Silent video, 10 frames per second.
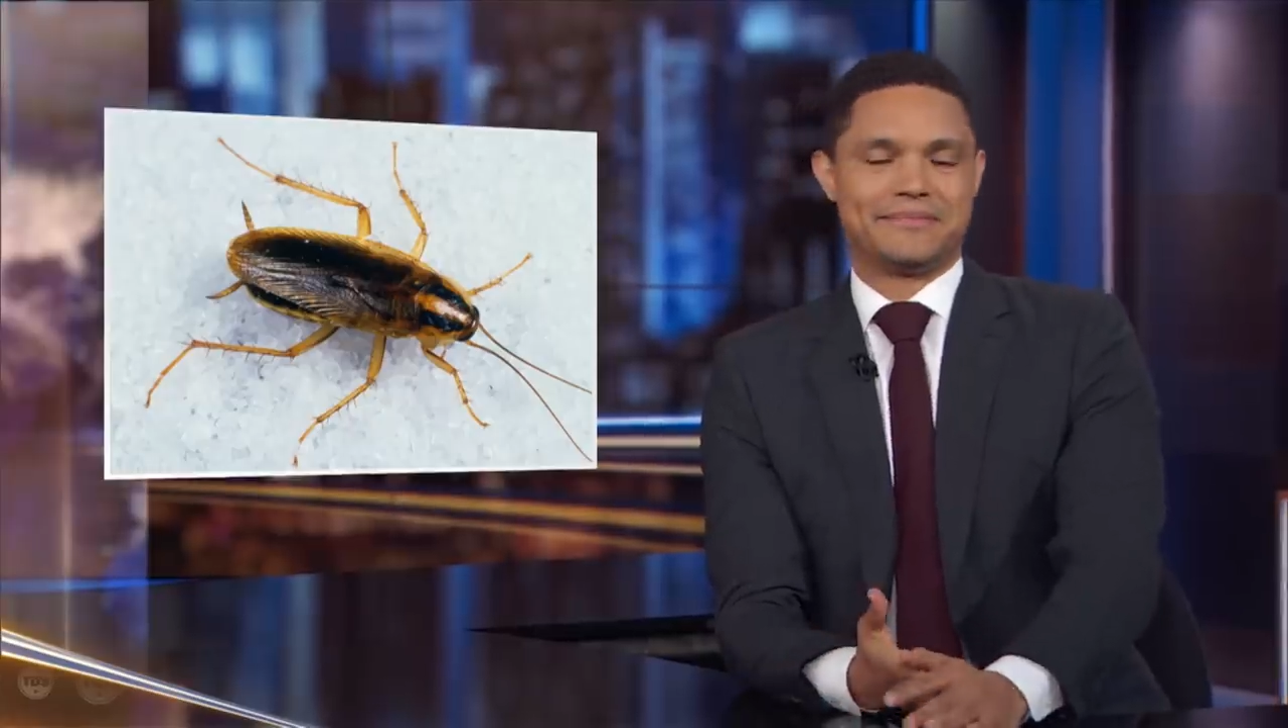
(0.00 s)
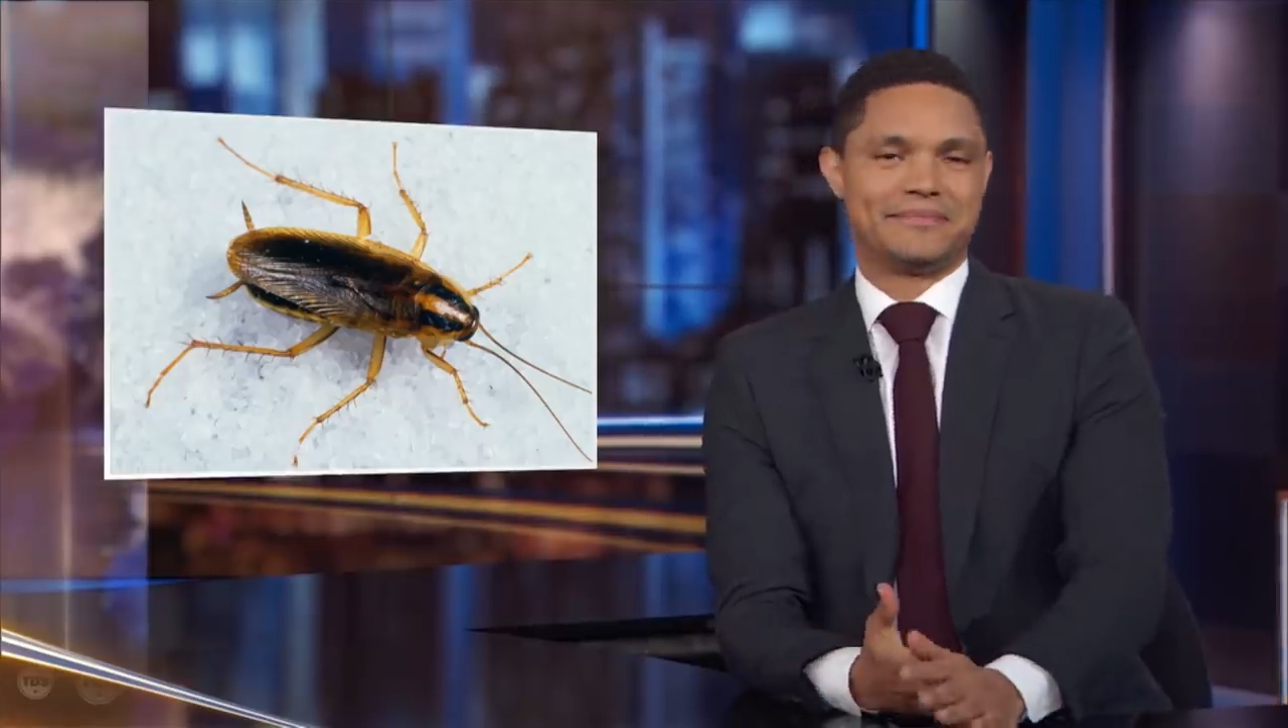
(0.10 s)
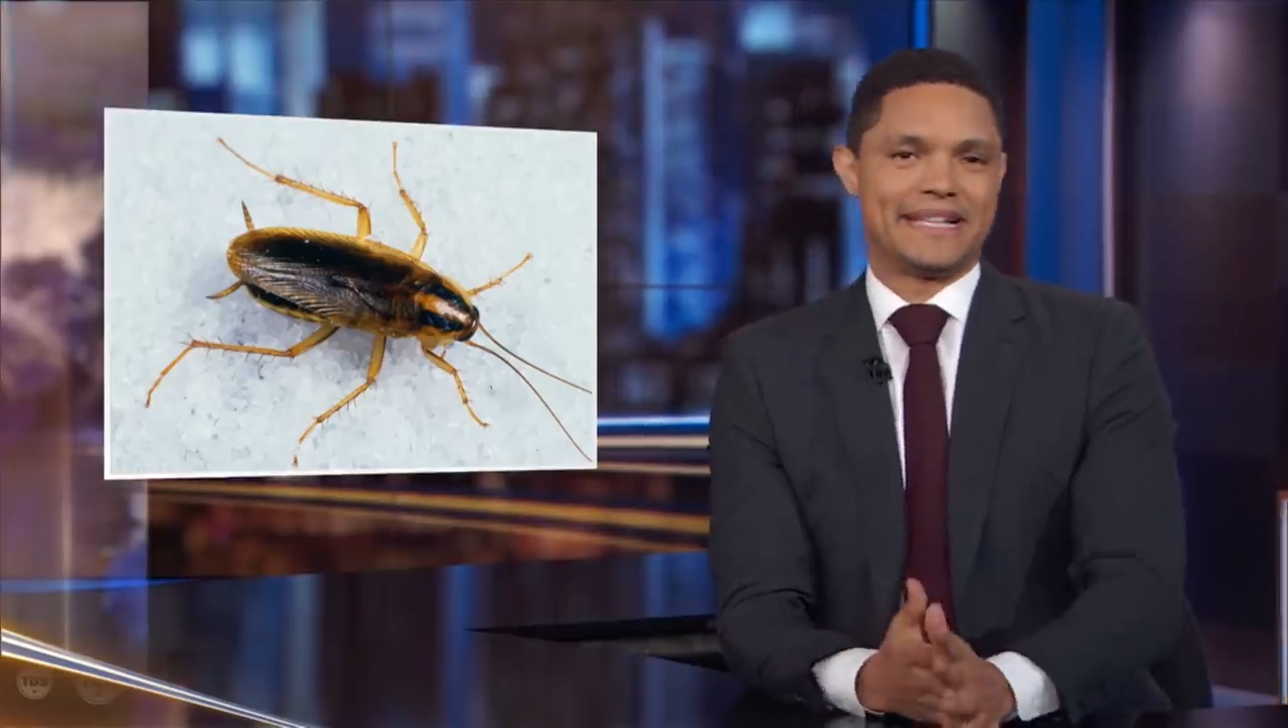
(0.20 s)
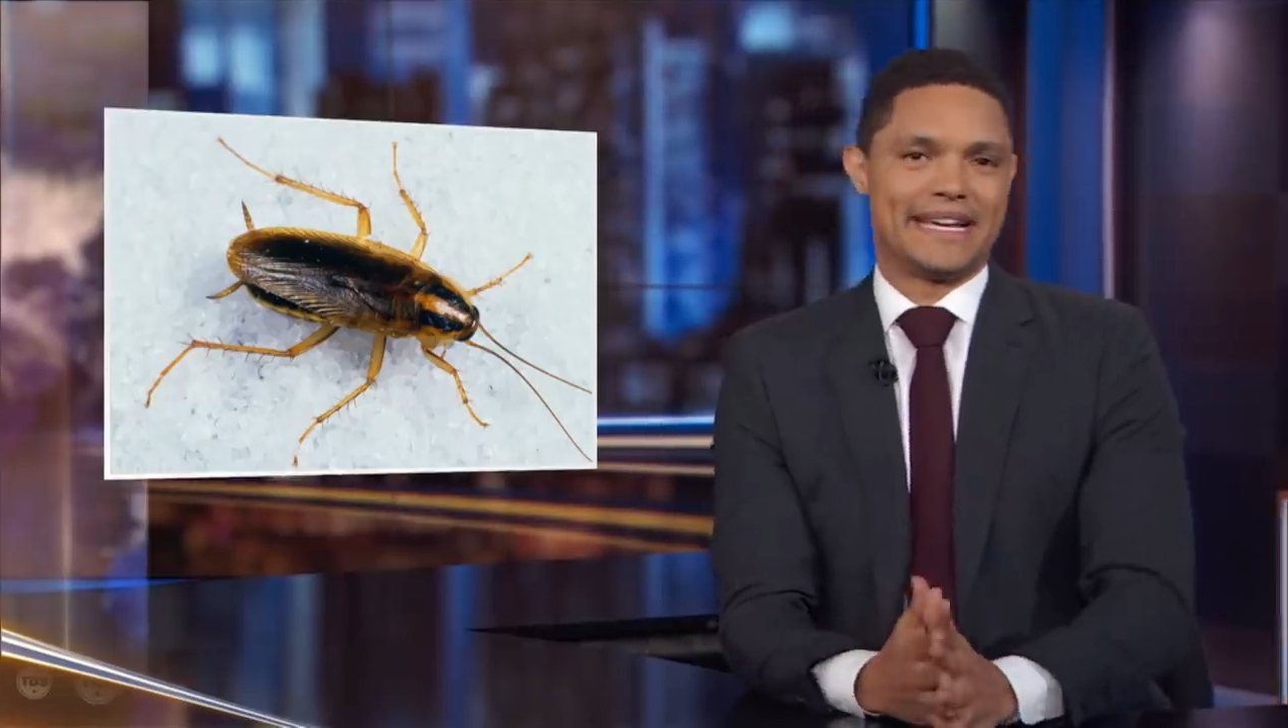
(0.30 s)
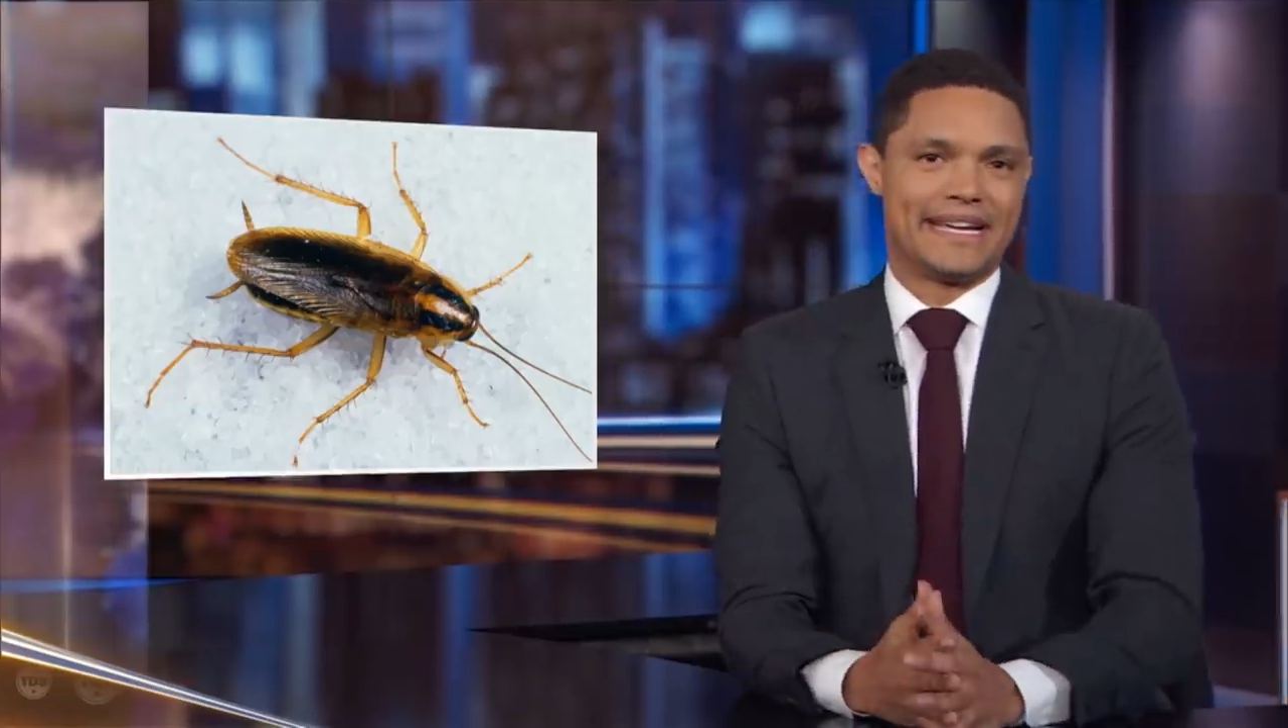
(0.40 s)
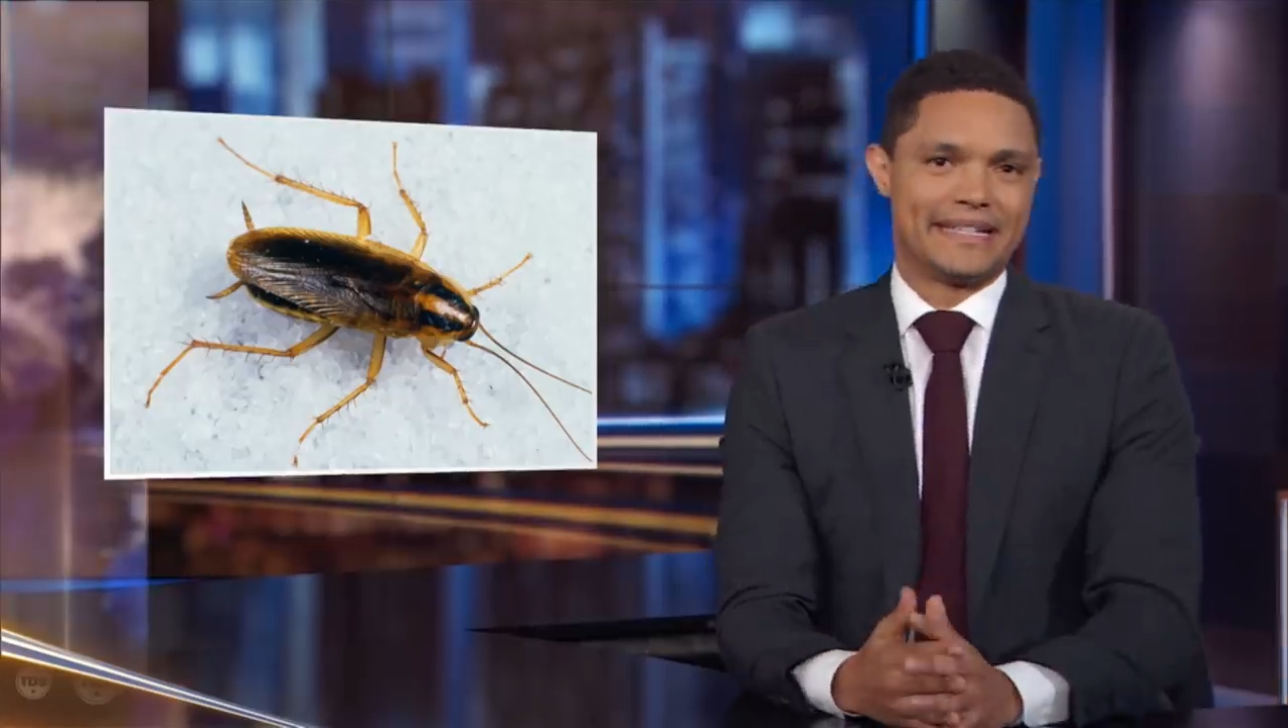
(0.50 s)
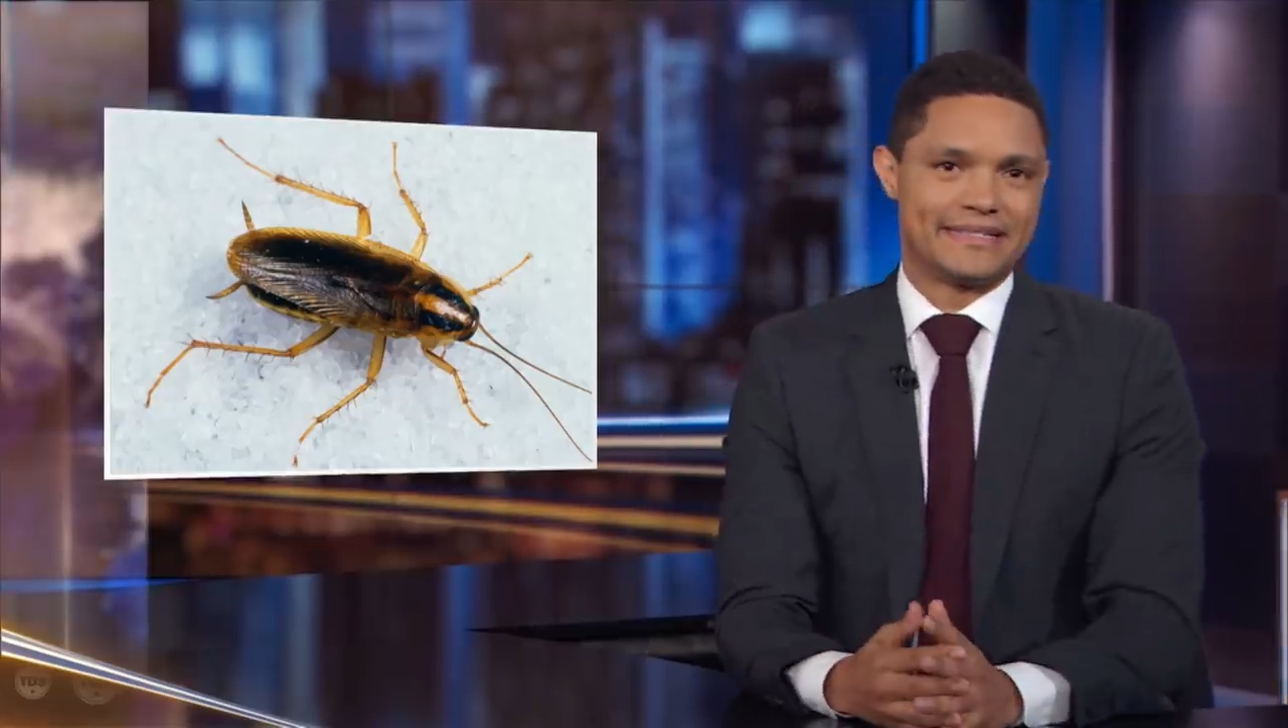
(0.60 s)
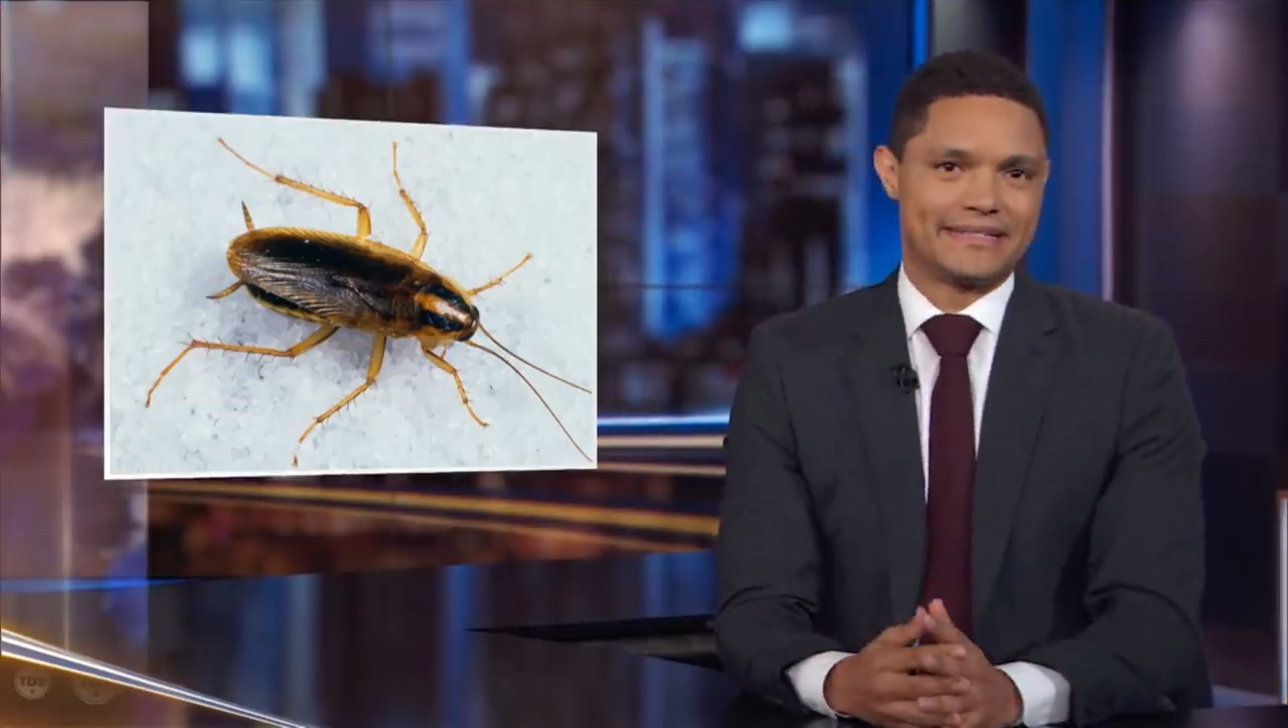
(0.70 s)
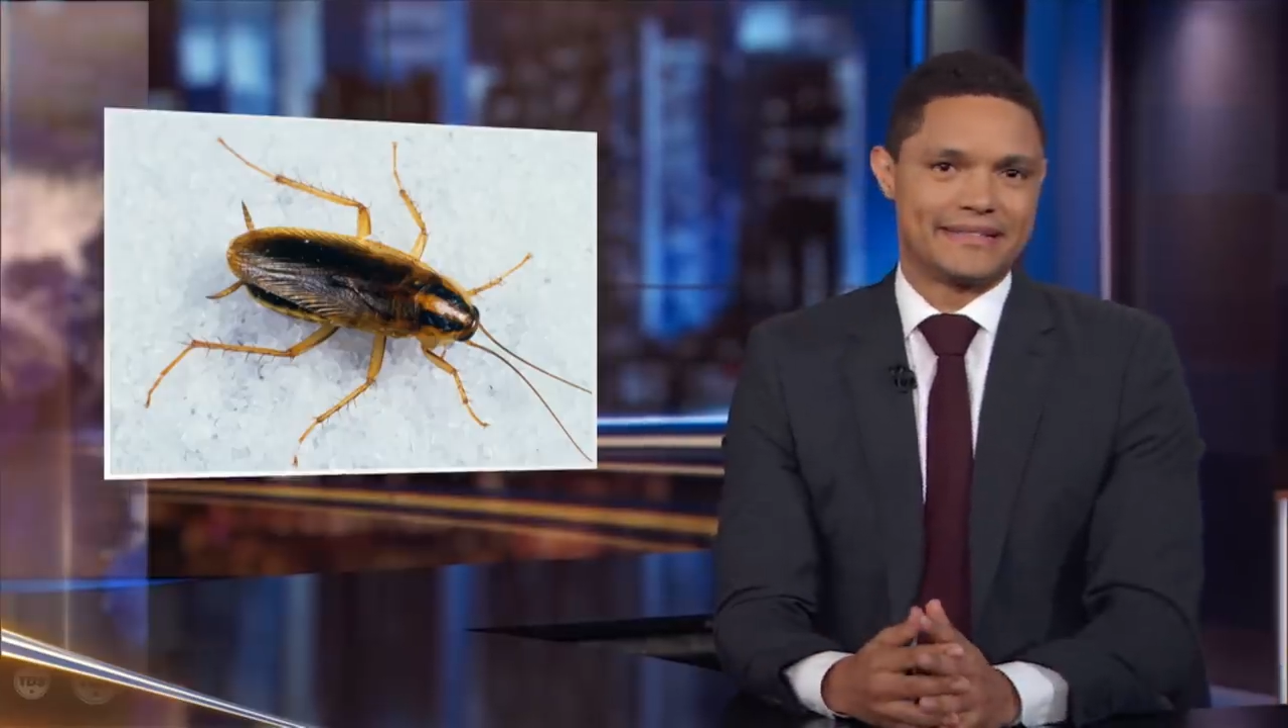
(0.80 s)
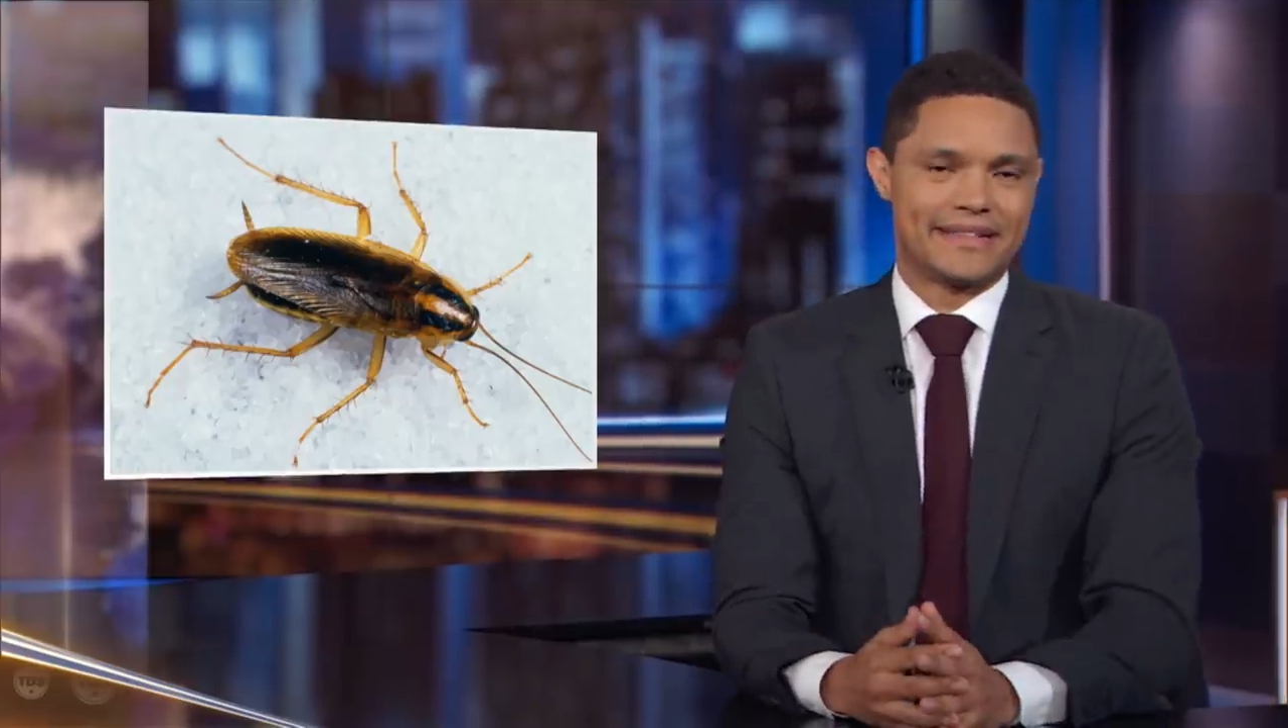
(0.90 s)
Man,
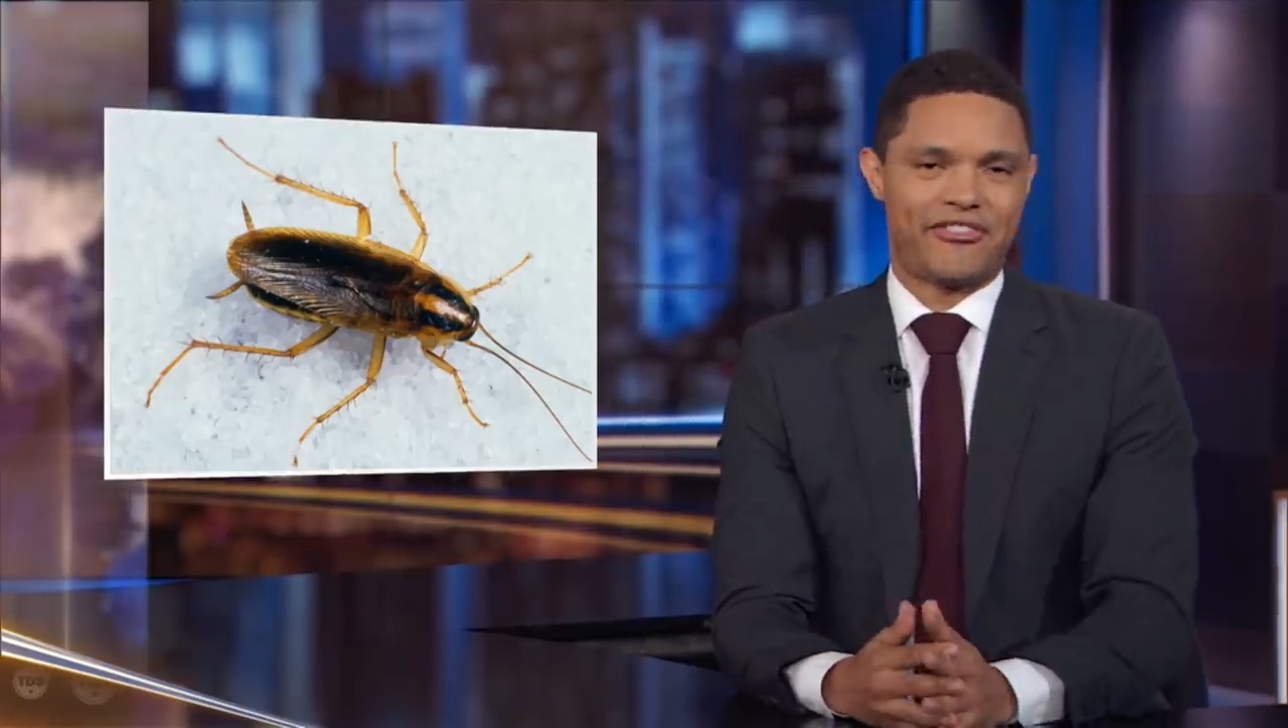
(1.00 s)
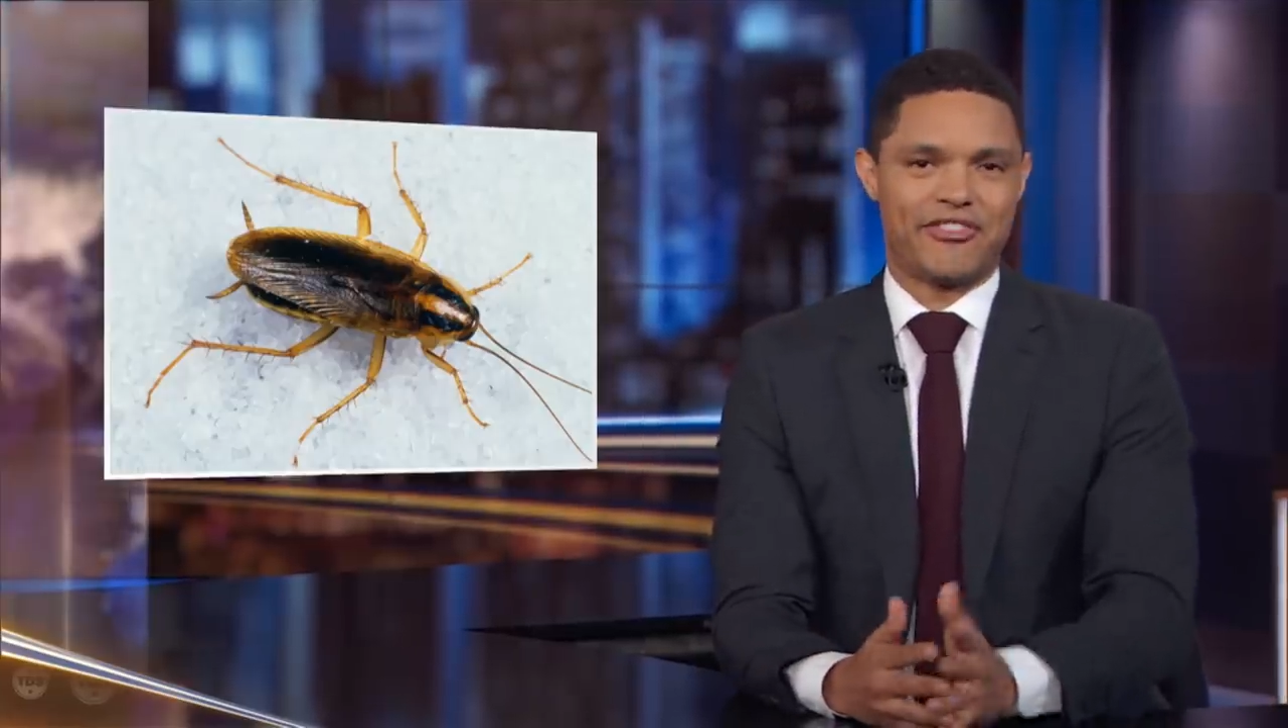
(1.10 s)
I